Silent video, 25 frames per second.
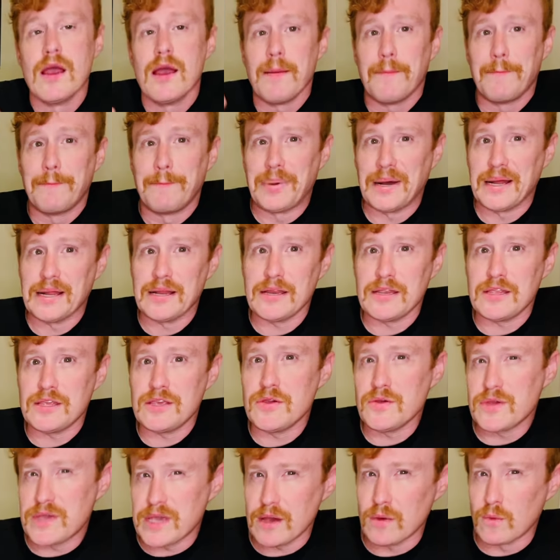but
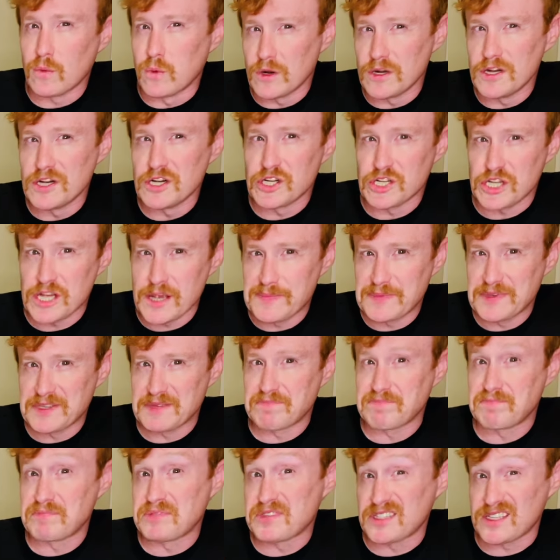you get Wooden
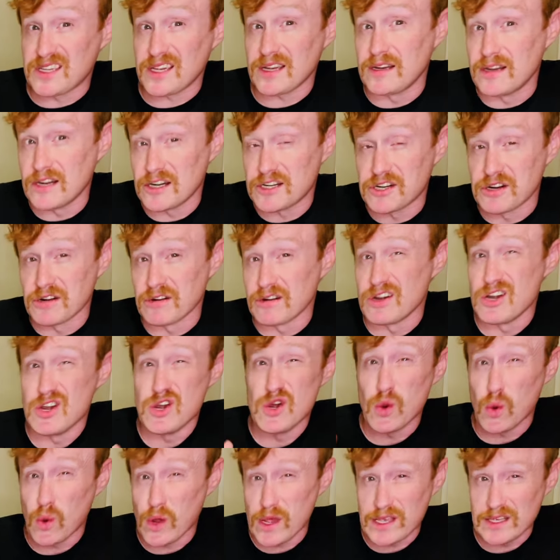Shjips' signature
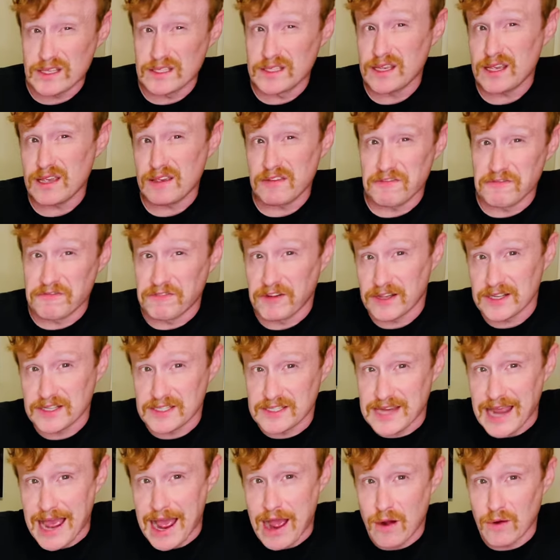noisy,
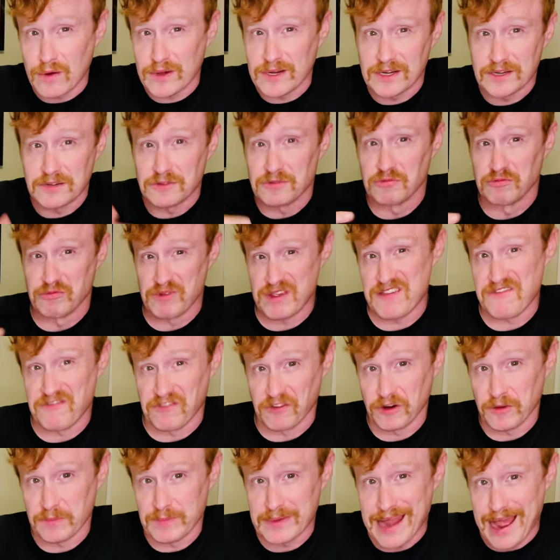fuzzed out, and
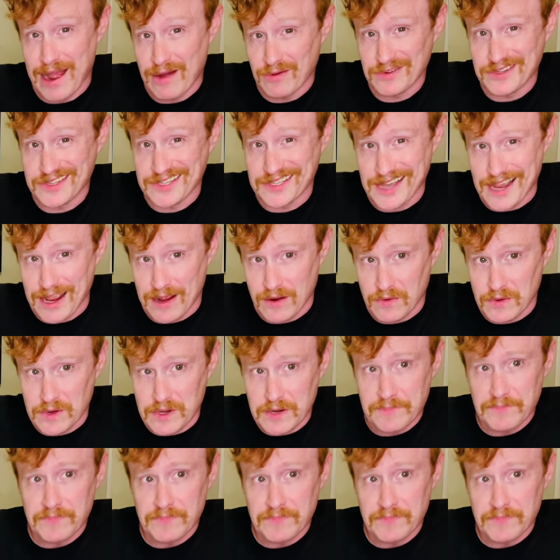reverbed out sound.